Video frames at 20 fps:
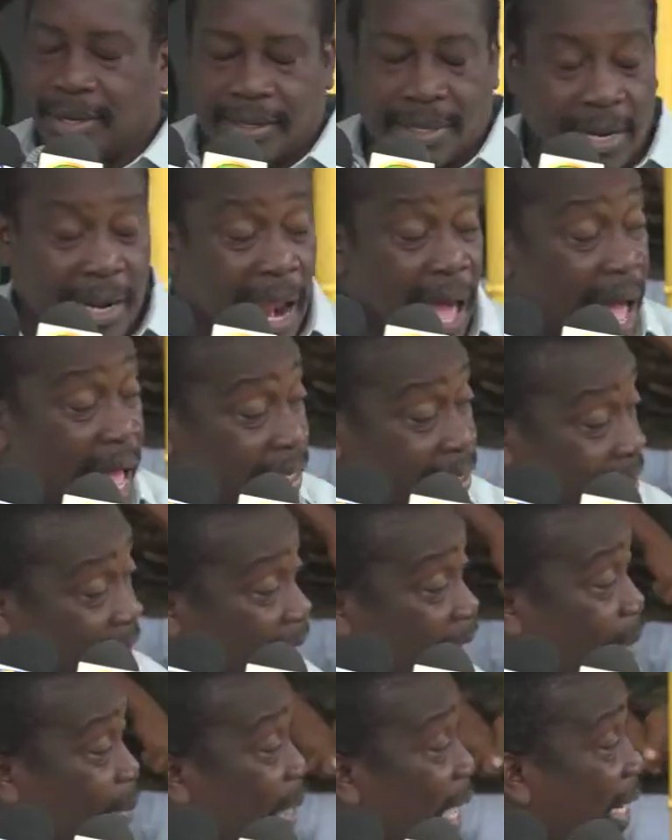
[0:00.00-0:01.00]
The last
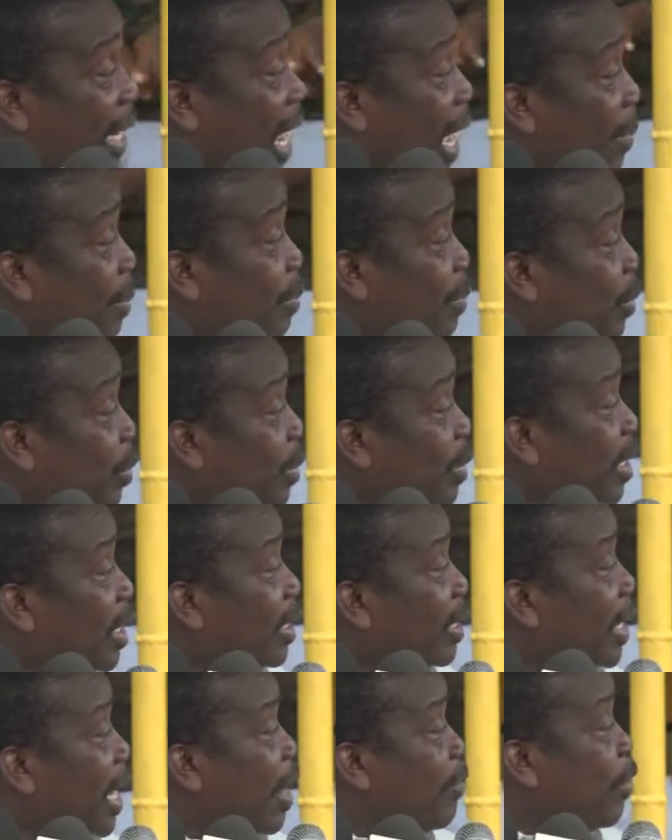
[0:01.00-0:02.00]
time that happened,
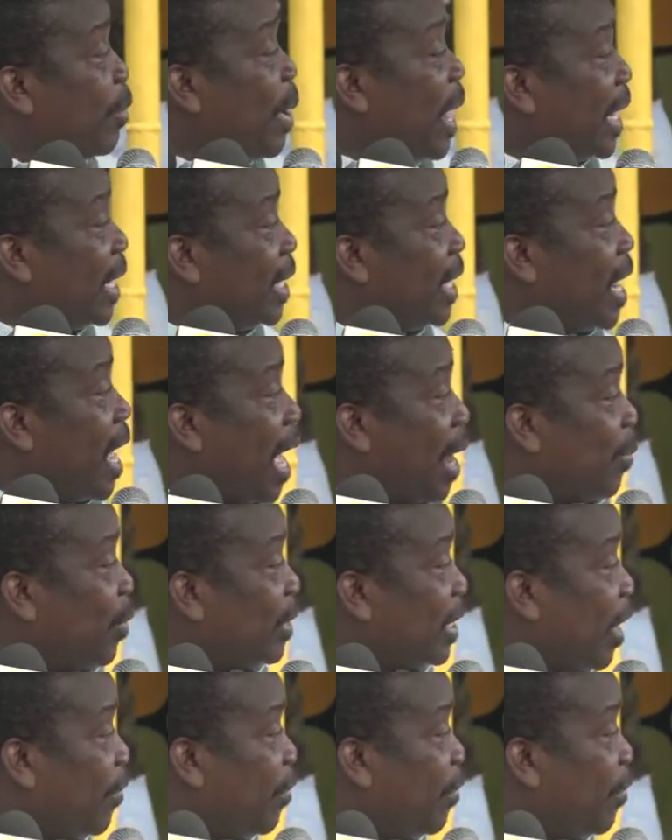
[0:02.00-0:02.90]
everybody did almost